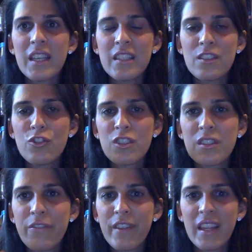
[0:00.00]
is in
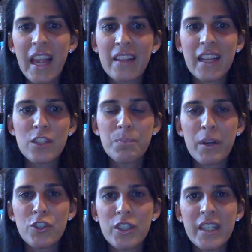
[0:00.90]
just filling out that
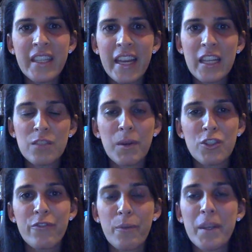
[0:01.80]
spreadsheet and getting as
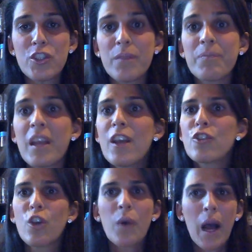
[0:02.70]
much information.
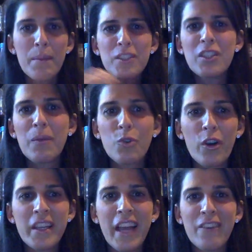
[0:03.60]
So I'm going to stop
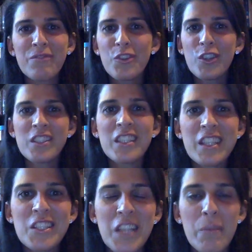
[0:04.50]
talking now. You listened
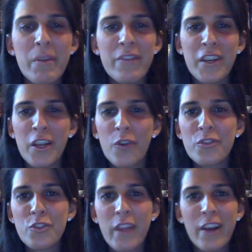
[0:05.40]
to this 10-minute video,
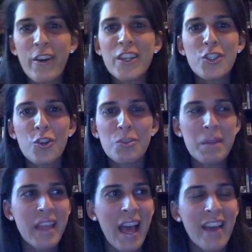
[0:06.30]
so that already shows
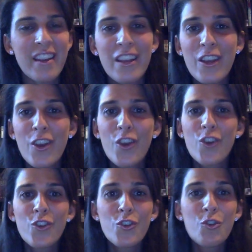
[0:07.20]
me that
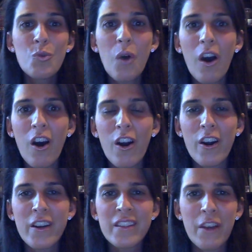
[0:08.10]
you
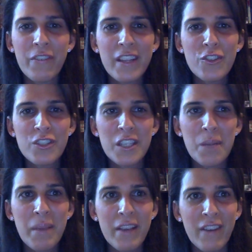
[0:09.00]
are definitely interested in
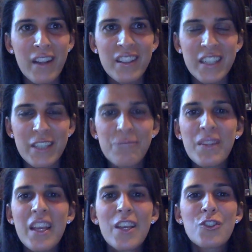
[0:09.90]
being a volunteer.
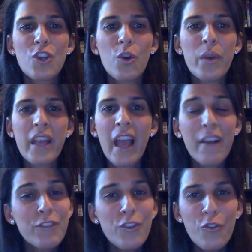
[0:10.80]
So
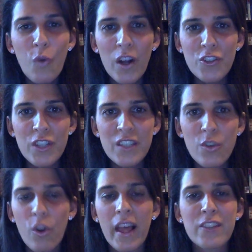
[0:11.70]
after you watch this,
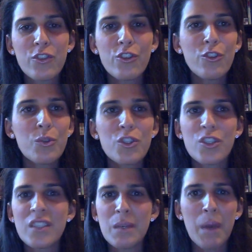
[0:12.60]
all I ask you to do is
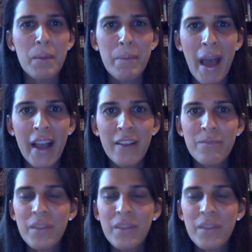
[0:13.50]
just email me back